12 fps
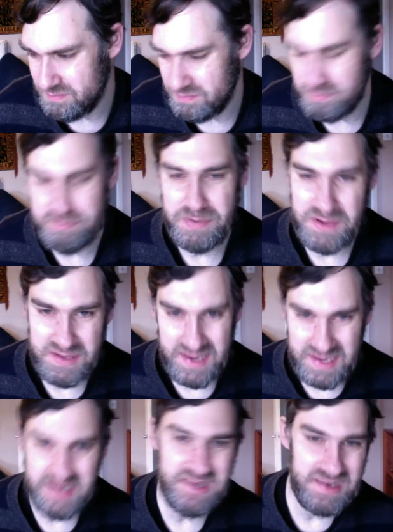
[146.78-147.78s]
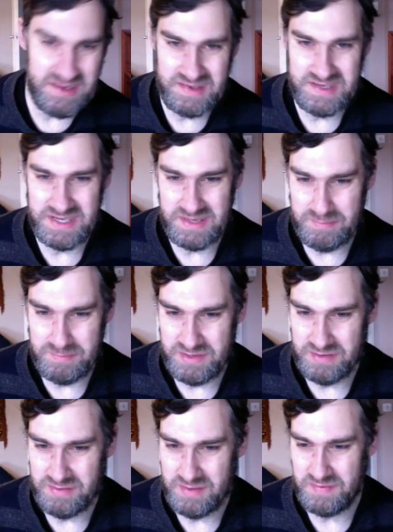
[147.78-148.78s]
But then it does jump
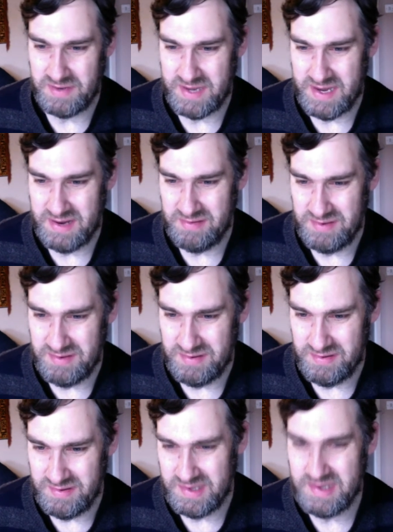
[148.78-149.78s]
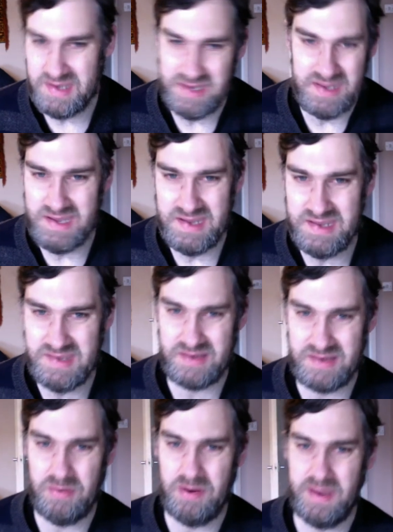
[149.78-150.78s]
to other characters. It is
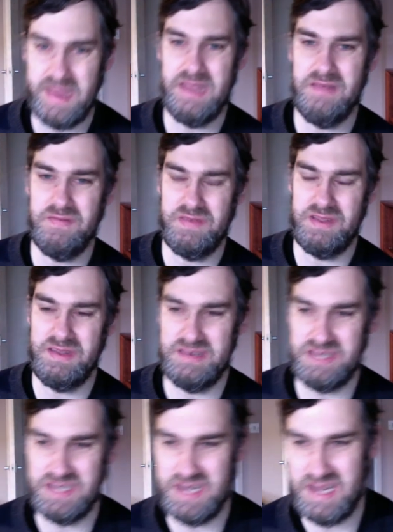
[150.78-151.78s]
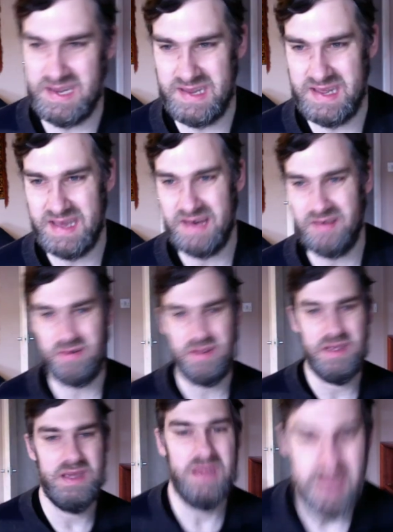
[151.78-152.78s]
quite evenly shared out.
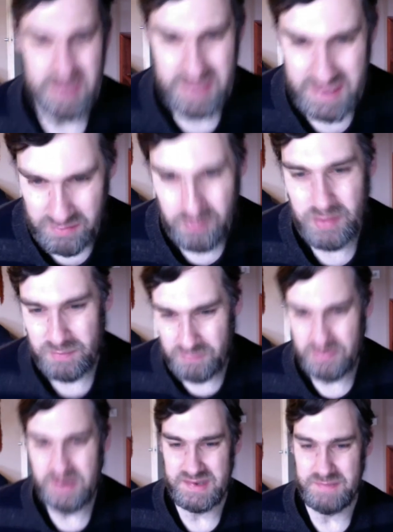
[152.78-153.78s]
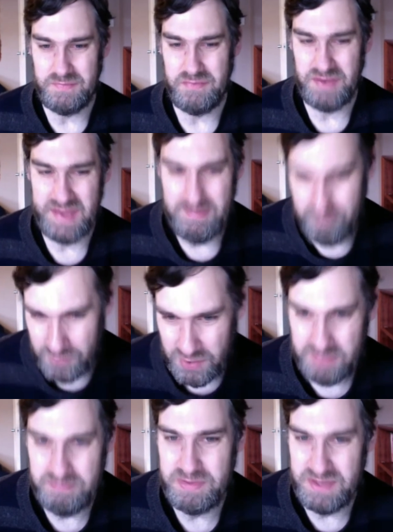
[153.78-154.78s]
Now, one reason for that
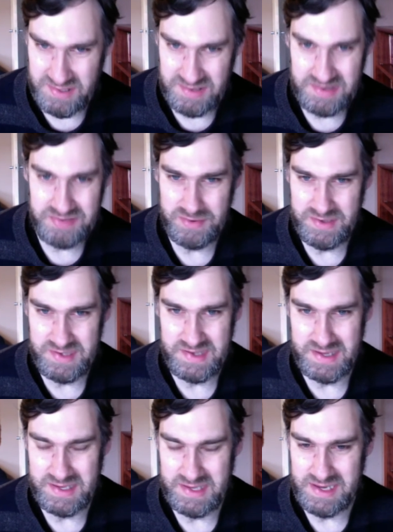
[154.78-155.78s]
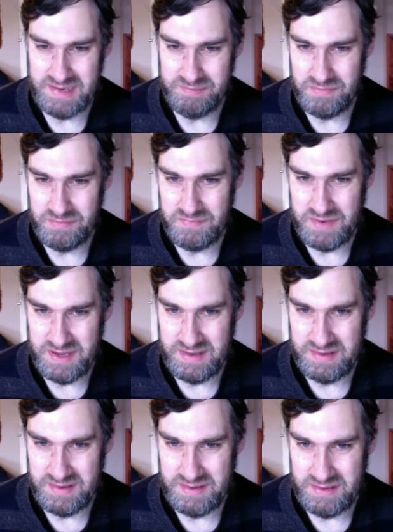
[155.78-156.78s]
might be the twist at the end with
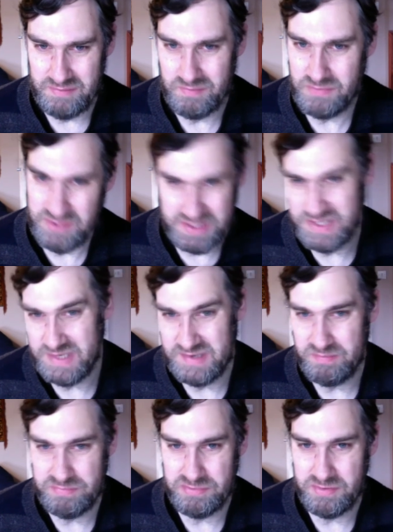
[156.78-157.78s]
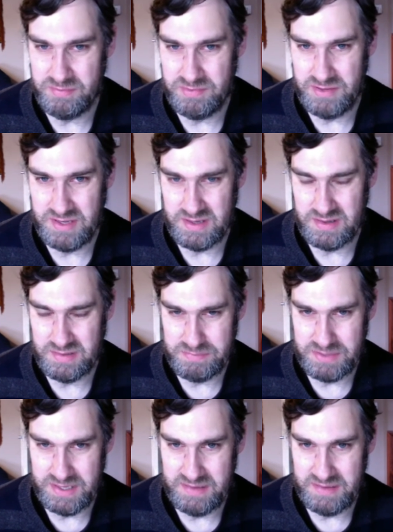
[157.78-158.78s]
Nadine, which is probably going to
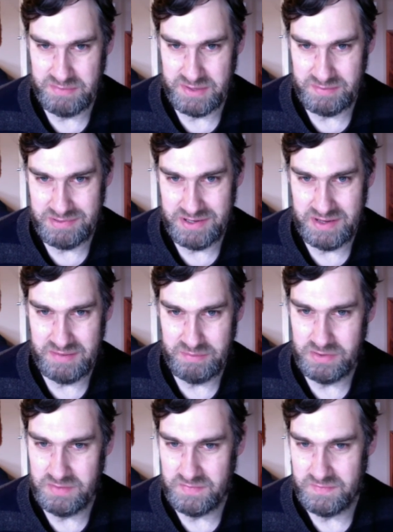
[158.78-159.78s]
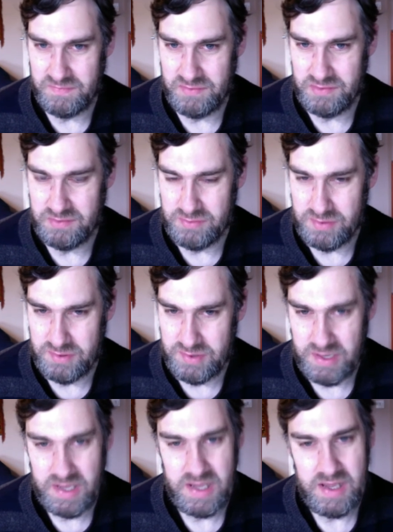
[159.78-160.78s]
play a big part moving forward.
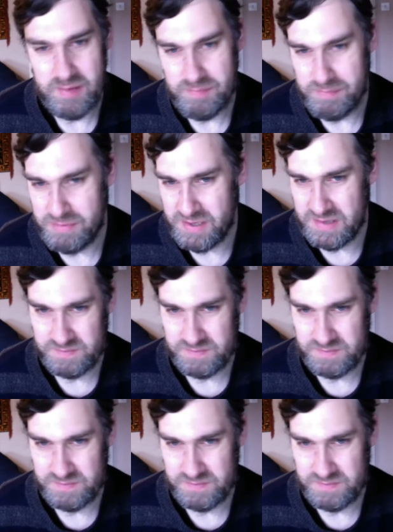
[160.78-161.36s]
But